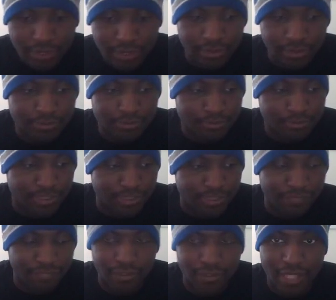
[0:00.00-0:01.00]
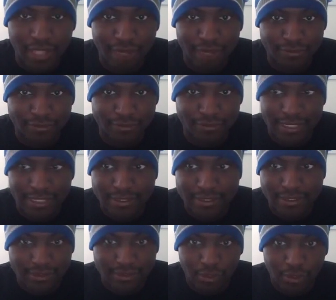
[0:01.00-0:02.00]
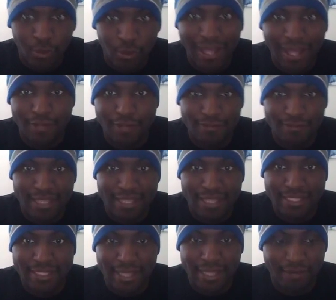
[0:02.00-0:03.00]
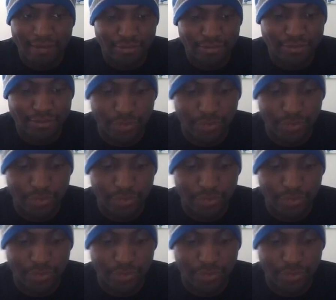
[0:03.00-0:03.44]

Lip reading: the different conferences, like the Ohio Valley Conference